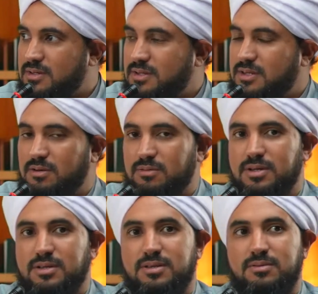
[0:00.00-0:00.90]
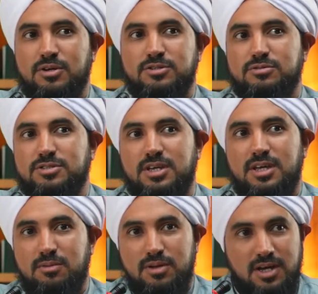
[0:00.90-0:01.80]
No one wants to see
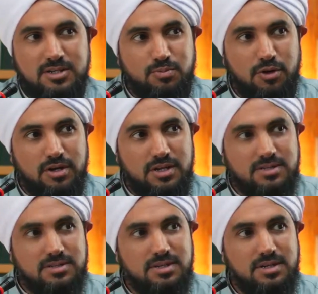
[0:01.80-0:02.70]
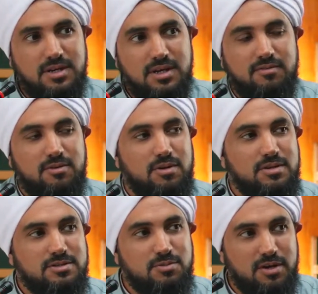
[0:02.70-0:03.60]
anyone else progress. Everyone is
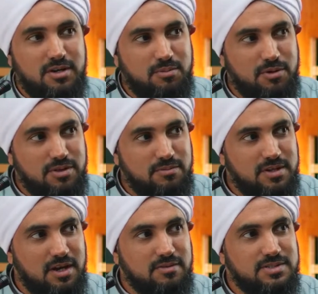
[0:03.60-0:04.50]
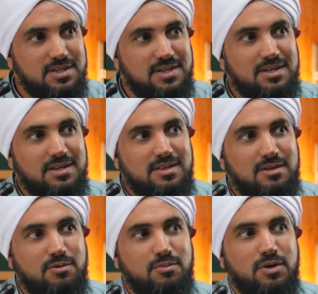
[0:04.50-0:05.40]
just worried about themselves. The
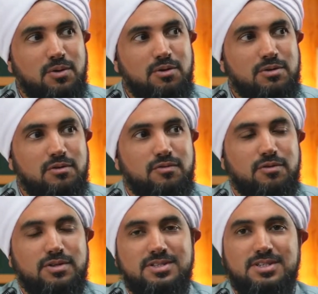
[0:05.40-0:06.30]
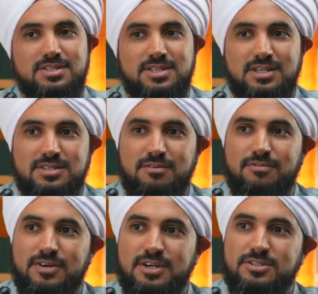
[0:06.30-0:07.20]
ummah won't go forward. He says that's the
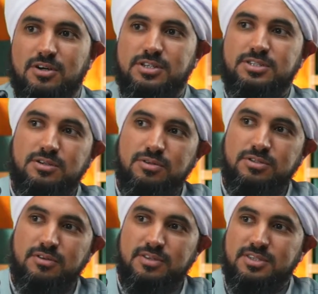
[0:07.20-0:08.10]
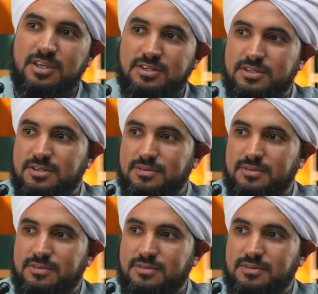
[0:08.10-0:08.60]
first consequence of this danger.